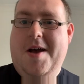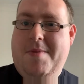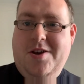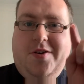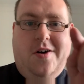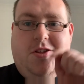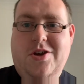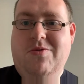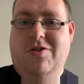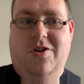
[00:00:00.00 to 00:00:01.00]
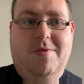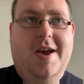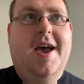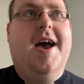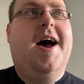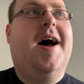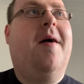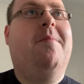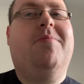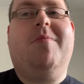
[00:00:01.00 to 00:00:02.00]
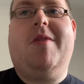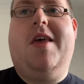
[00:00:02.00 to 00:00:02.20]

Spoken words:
I might do it on YouTube. I'm